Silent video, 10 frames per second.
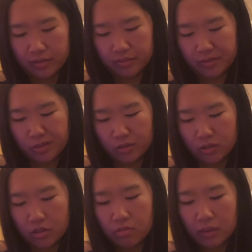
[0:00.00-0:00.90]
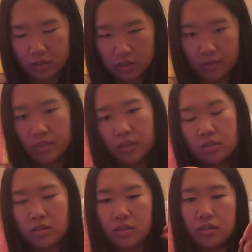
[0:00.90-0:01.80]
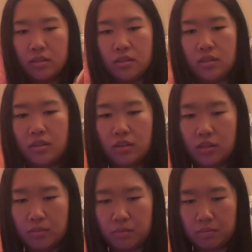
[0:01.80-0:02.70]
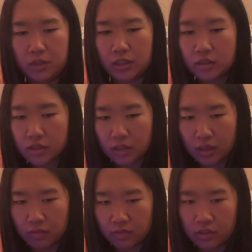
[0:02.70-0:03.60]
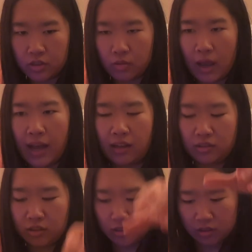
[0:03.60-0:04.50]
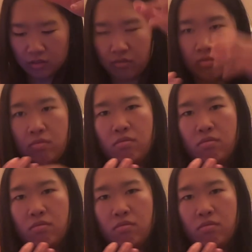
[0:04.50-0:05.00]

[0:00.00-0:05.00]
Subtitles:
use too much of it. Just enough to alter